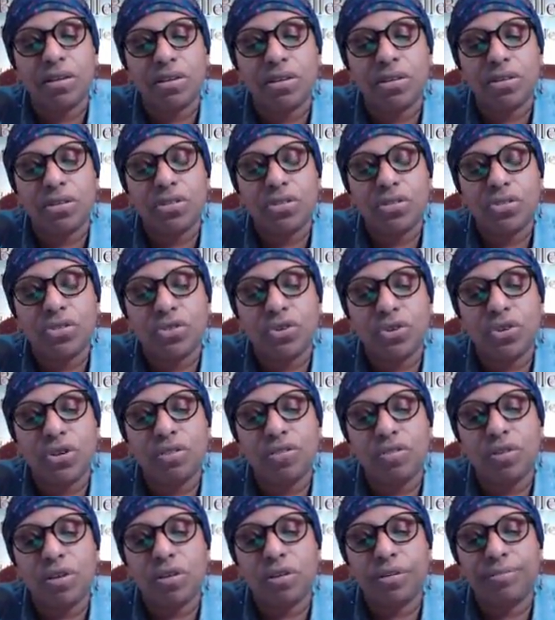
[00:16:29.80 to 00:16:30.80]
sort of
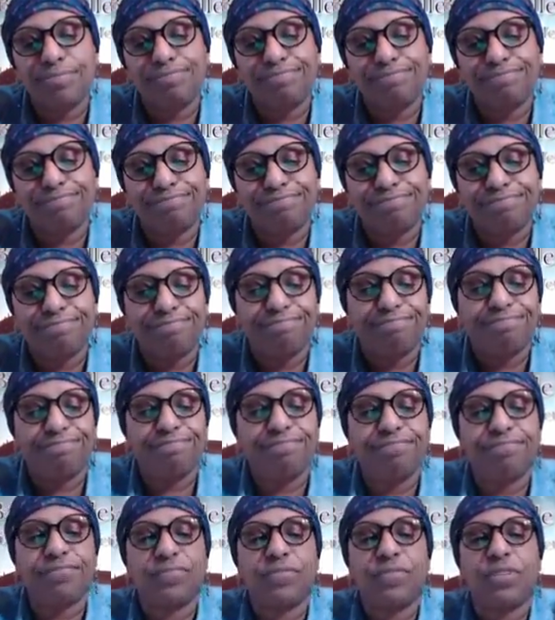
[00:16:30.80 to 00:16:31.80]
a
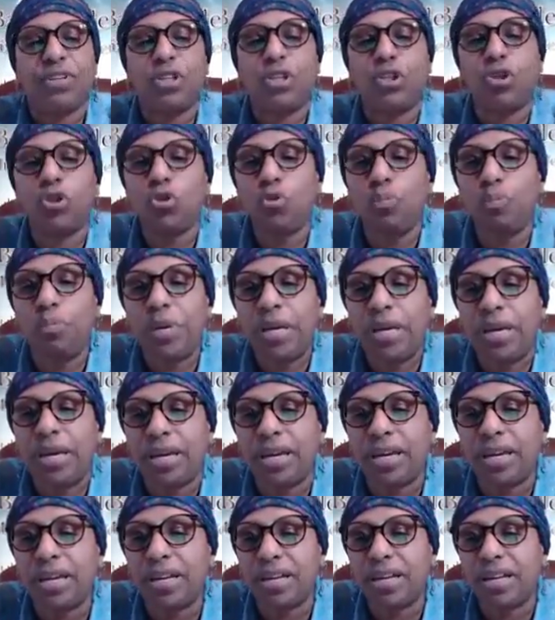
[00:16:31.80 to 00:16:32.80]
loopy.
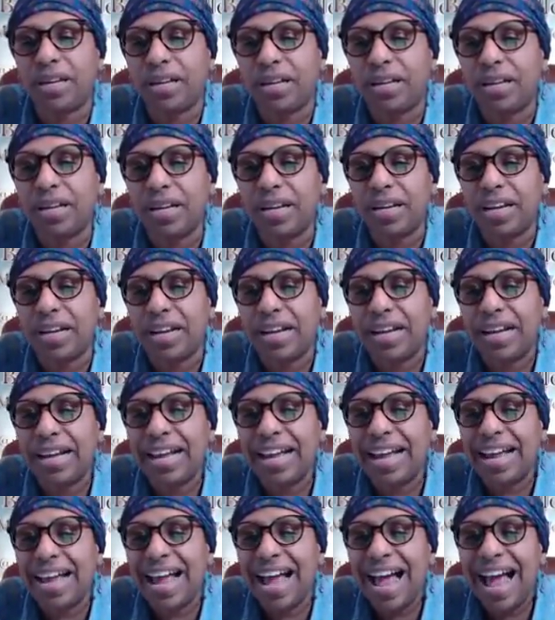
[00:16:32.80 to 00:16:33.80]

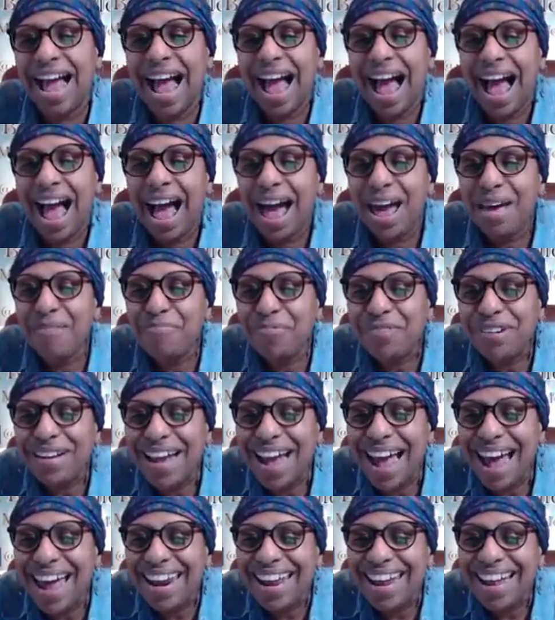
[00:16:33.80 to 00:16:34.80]
Hi,
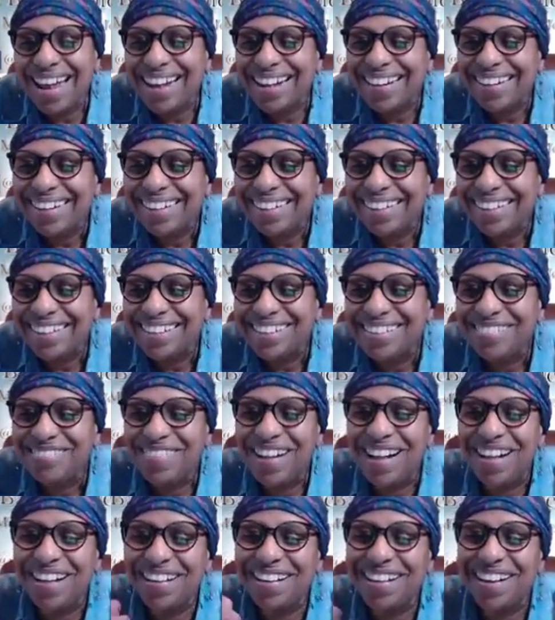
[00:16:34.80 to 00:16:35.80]
Brianna.
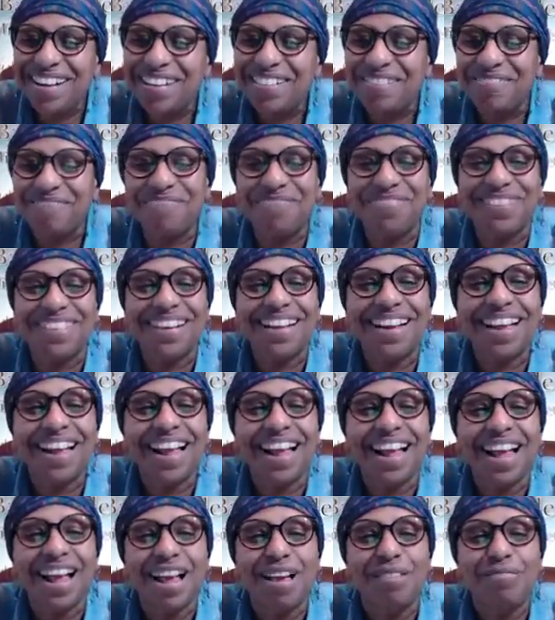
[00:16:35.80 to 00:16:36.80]
Welcome.
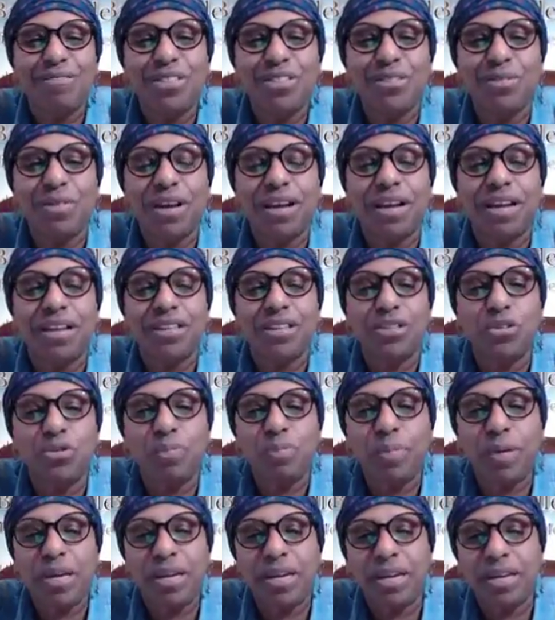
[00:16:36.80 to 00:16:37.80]
I'm doing a
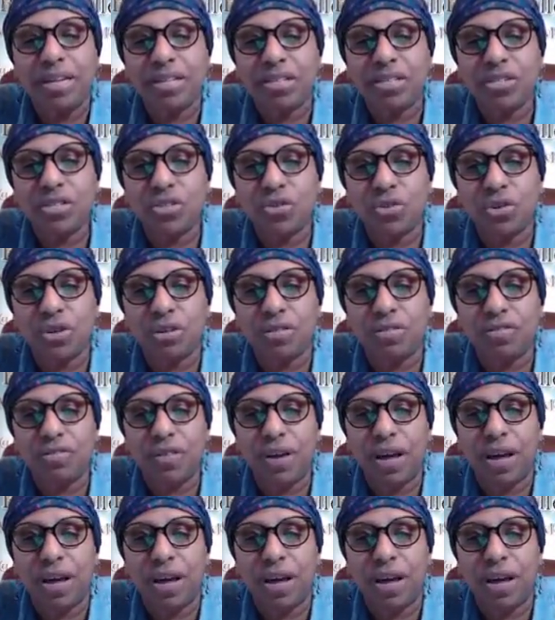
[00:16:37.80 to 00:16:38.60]
loopy sort of